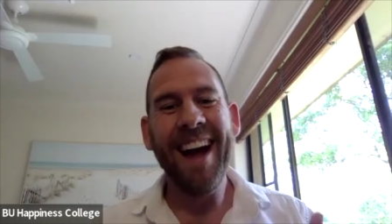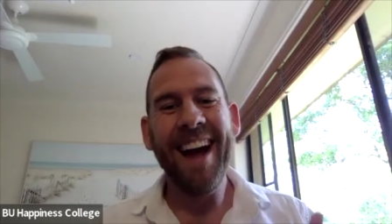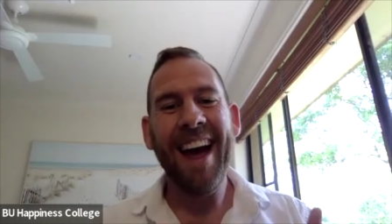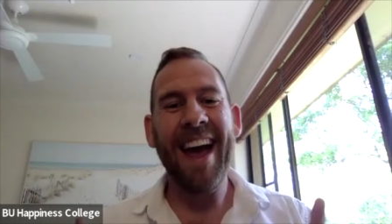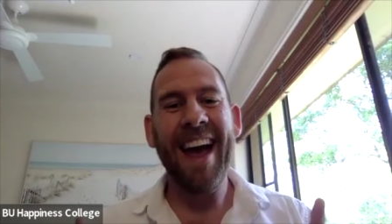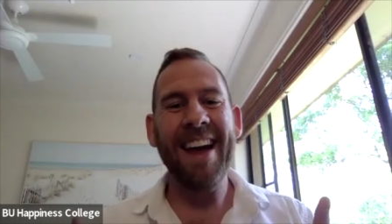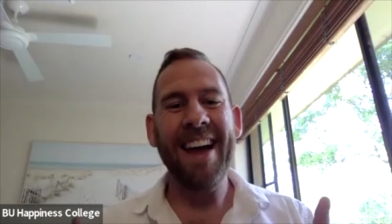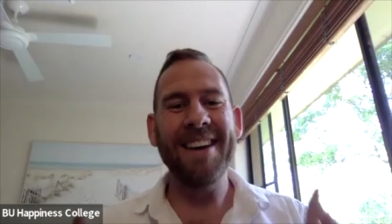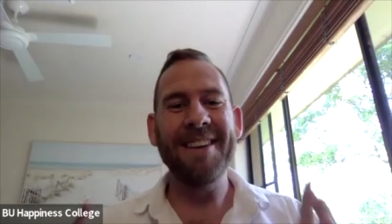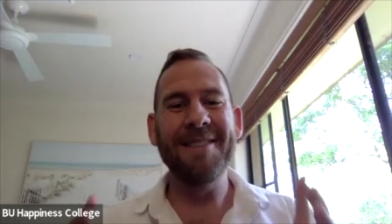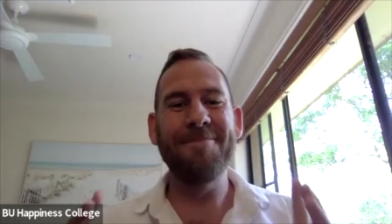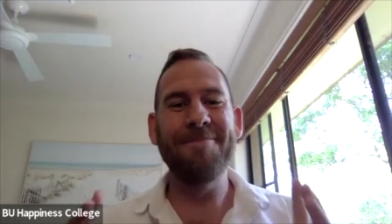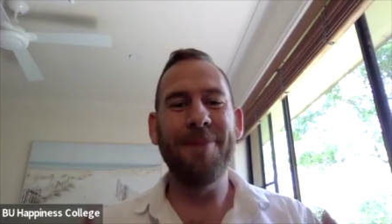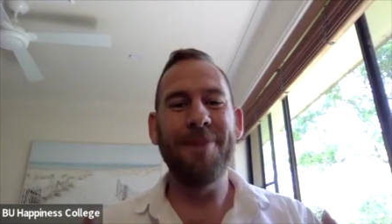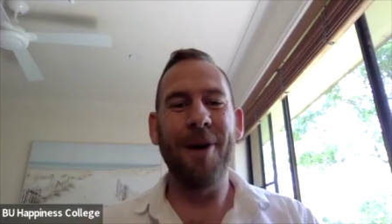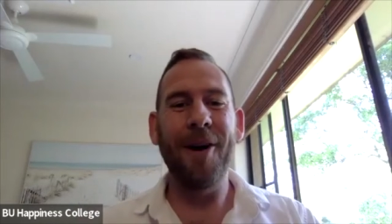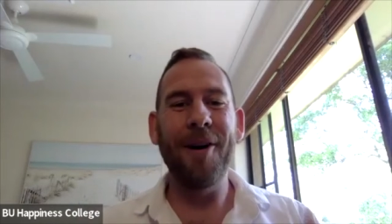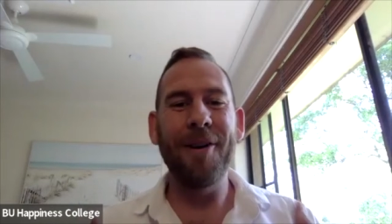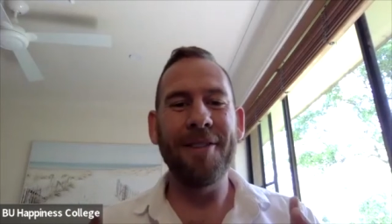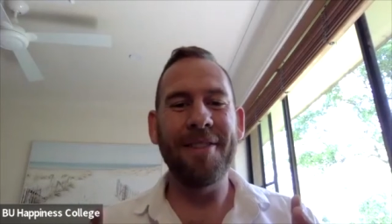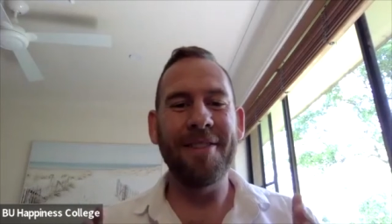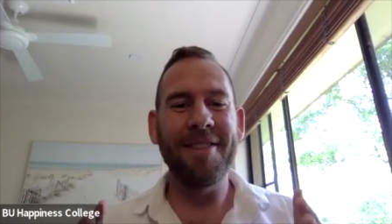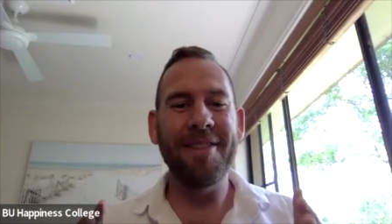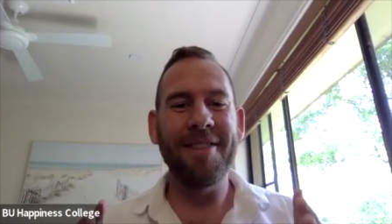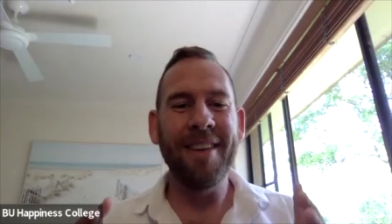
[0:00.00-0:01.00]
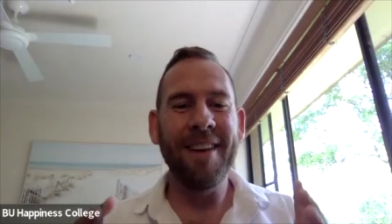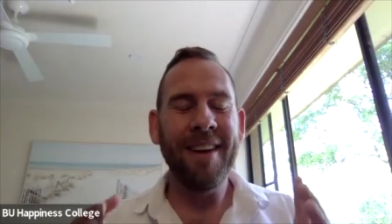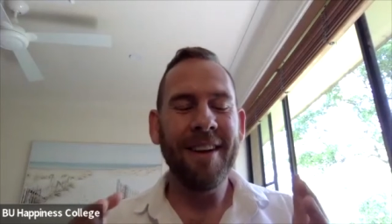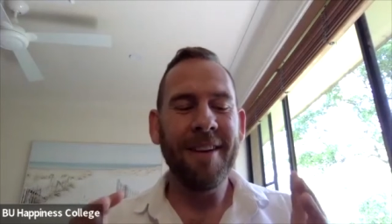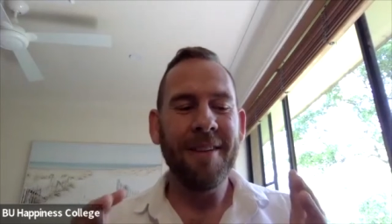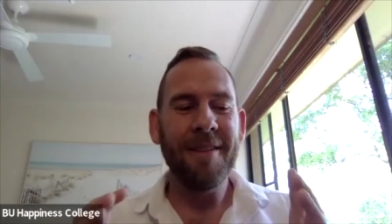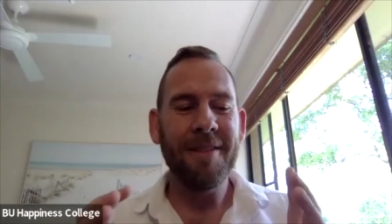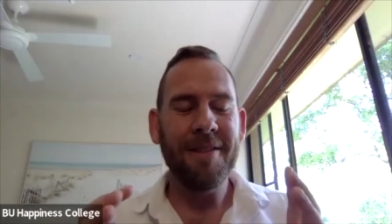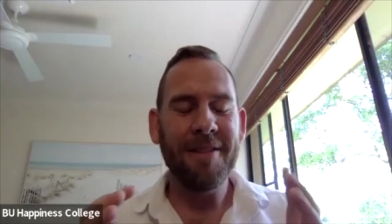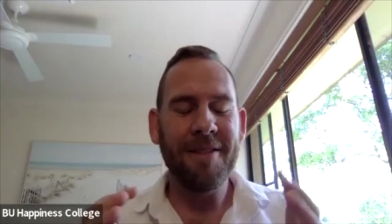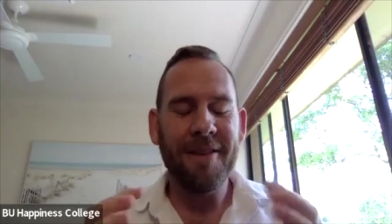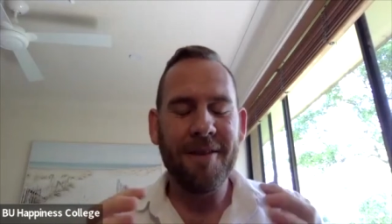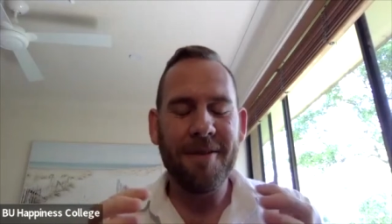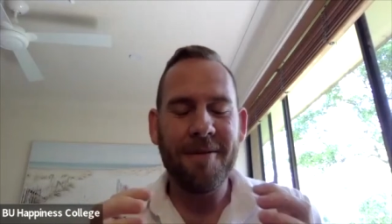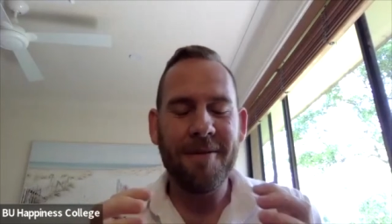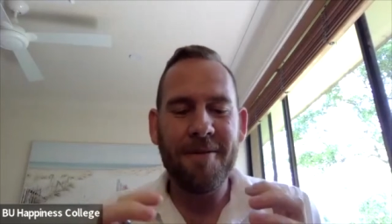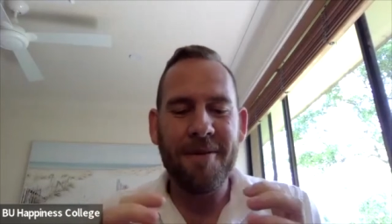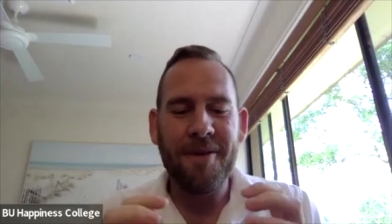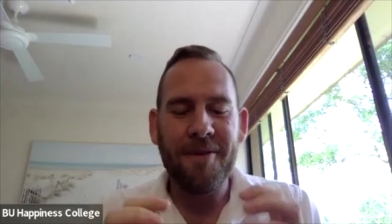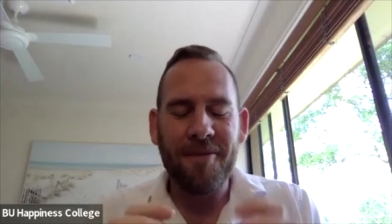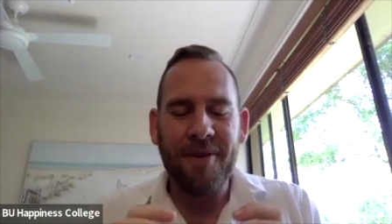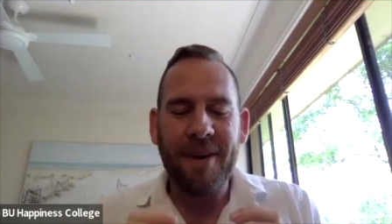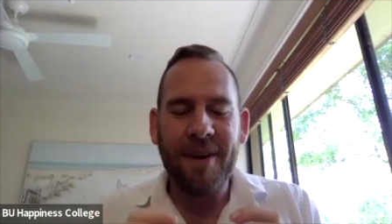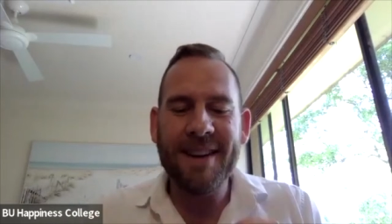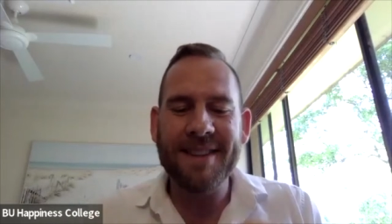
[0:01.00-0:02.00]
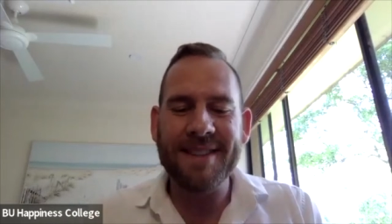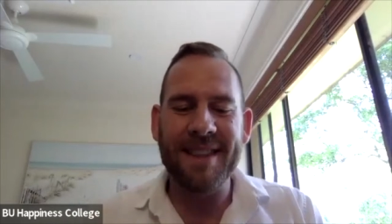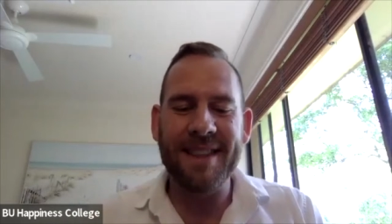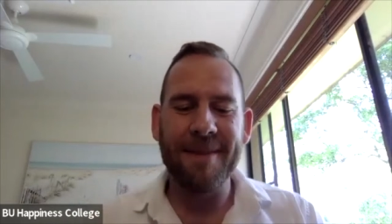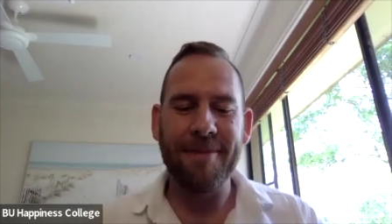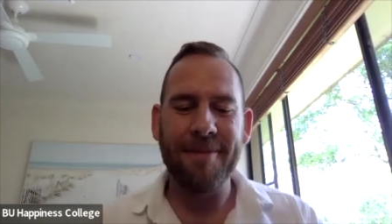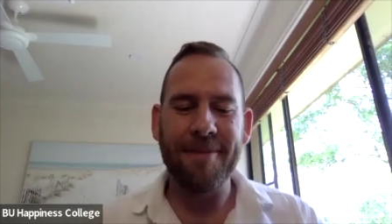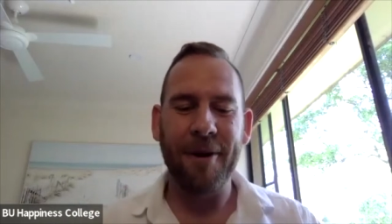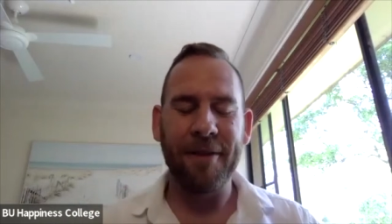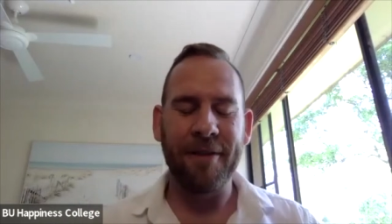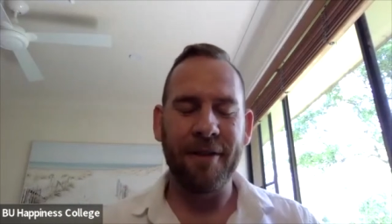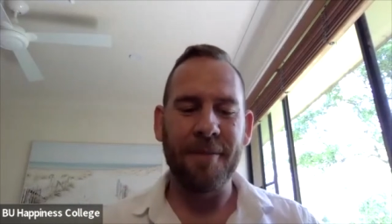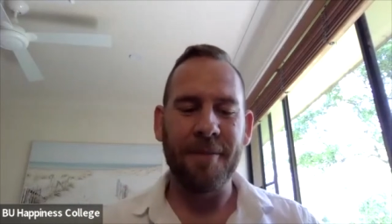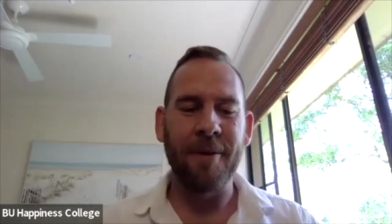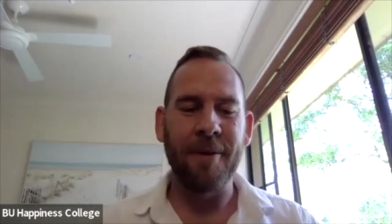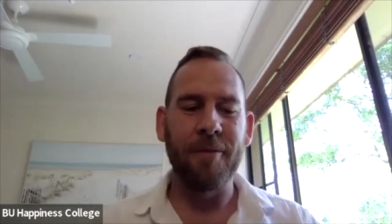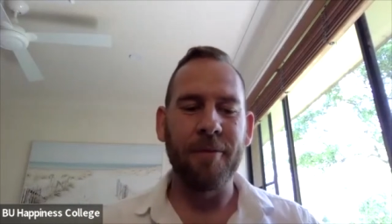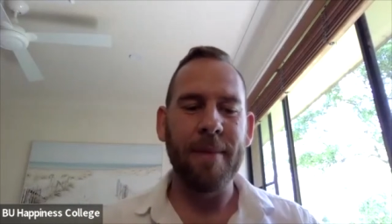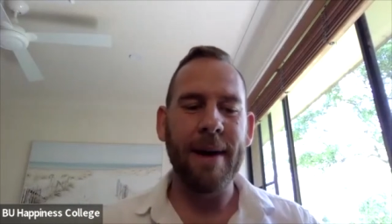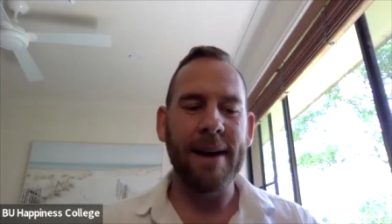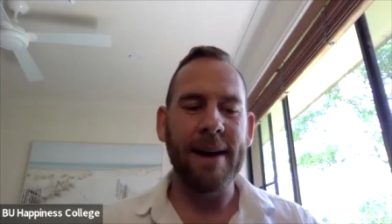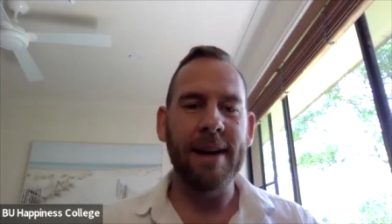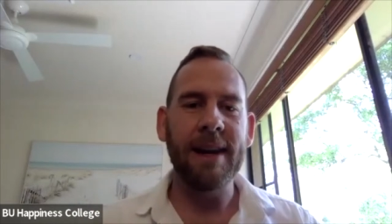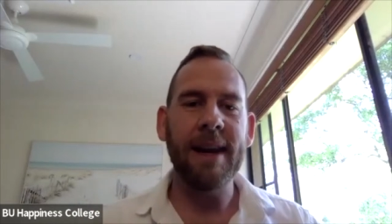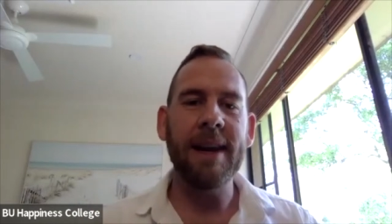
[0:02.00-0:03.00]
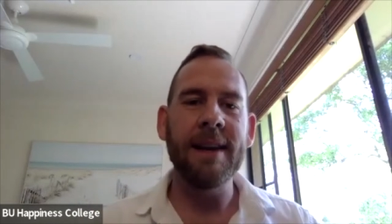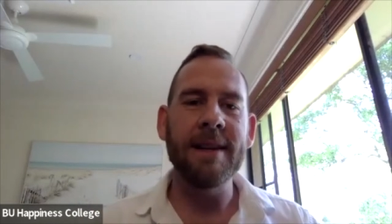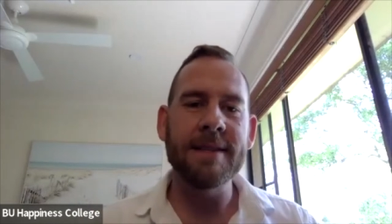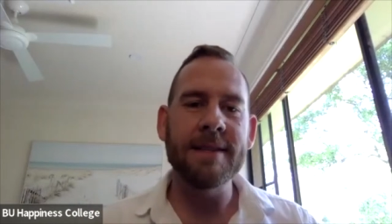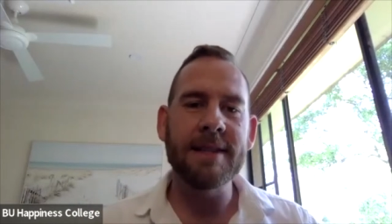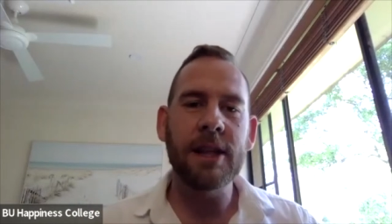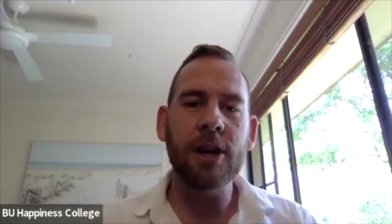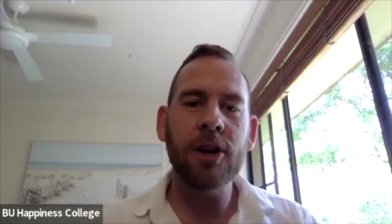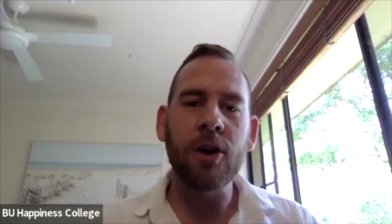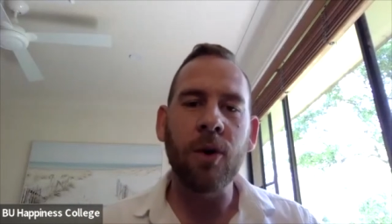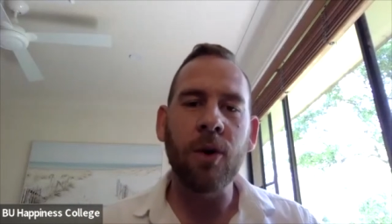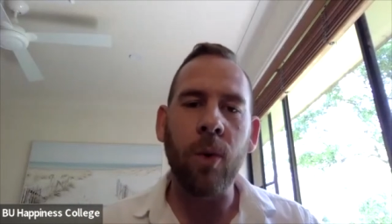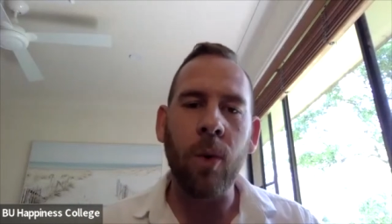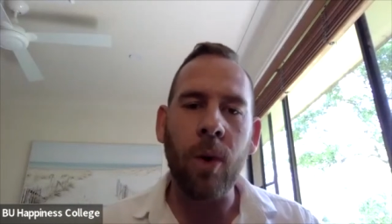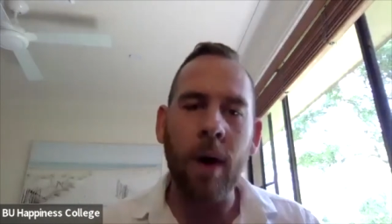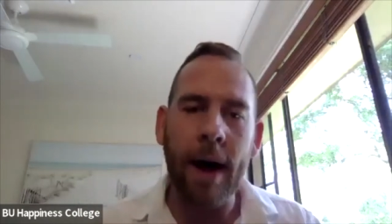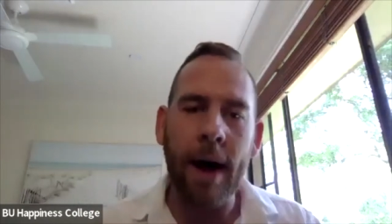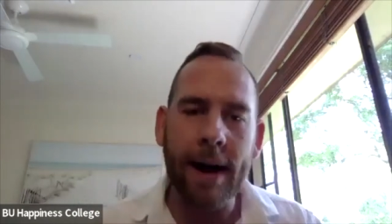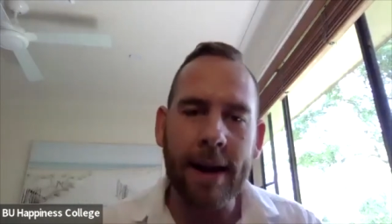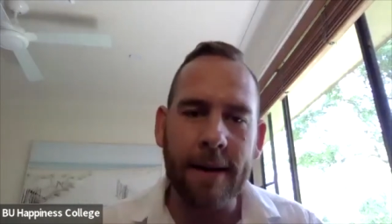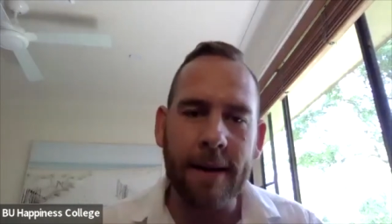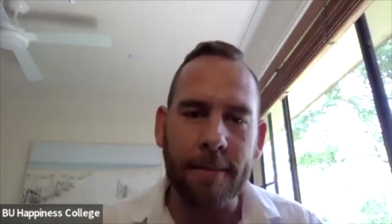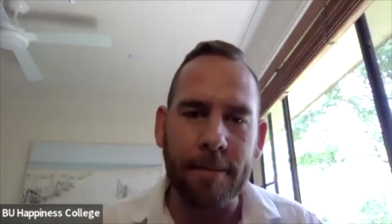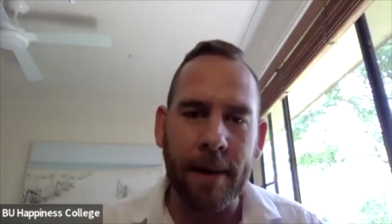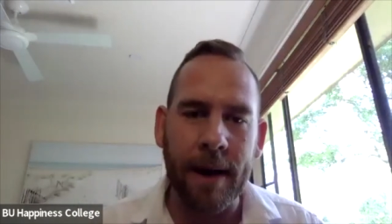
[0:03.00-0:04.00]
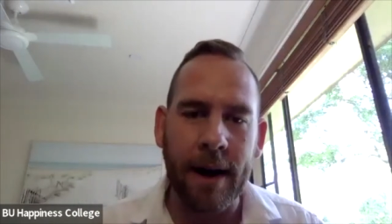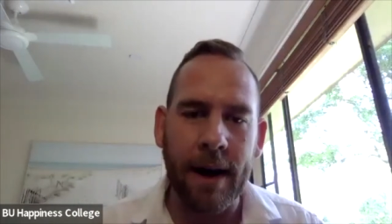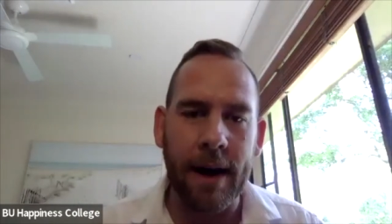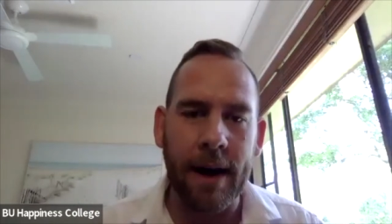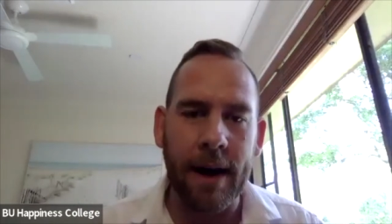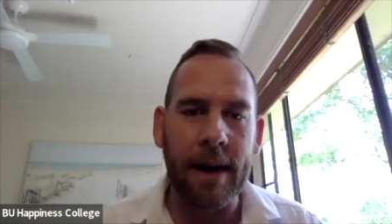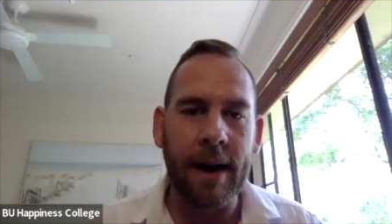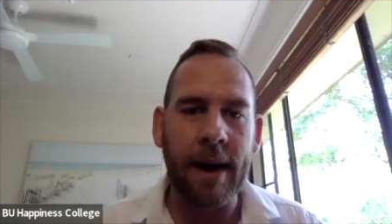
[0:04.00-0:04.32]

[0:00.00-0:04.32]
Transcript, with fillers: And yeah. both the the reason they're both so problematic is the quiet part.